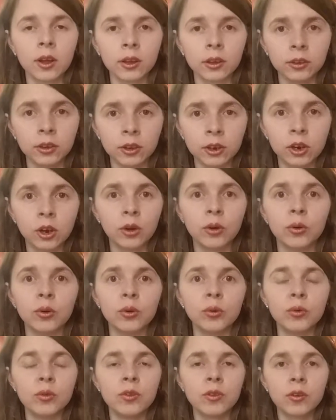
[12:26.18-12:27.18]
the
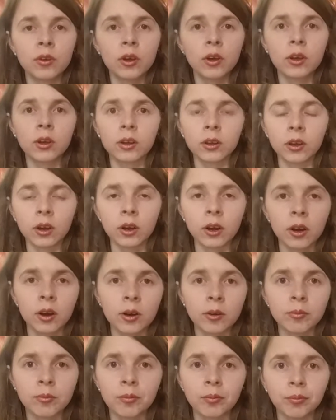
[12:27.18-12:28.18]
clothes,
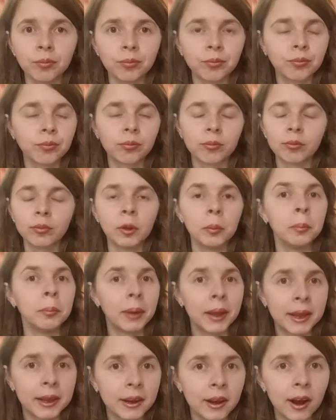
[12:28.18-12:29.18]
the
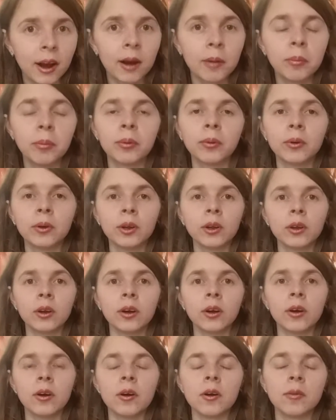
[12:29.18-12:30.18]
makeup,
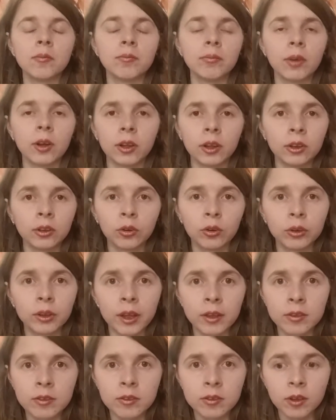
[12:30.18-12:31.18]
and all
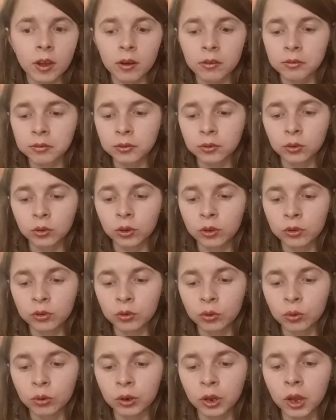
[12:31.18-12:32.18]
that stuff to the
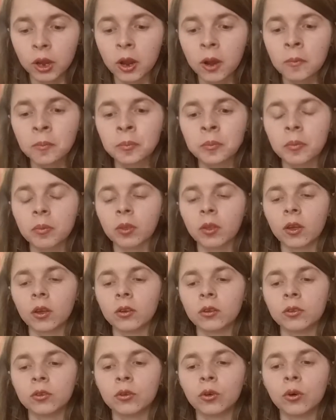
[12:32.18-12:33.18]
story.
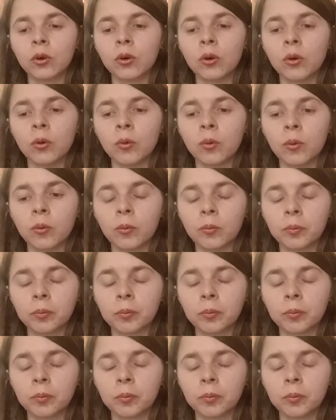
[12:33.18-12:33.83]
So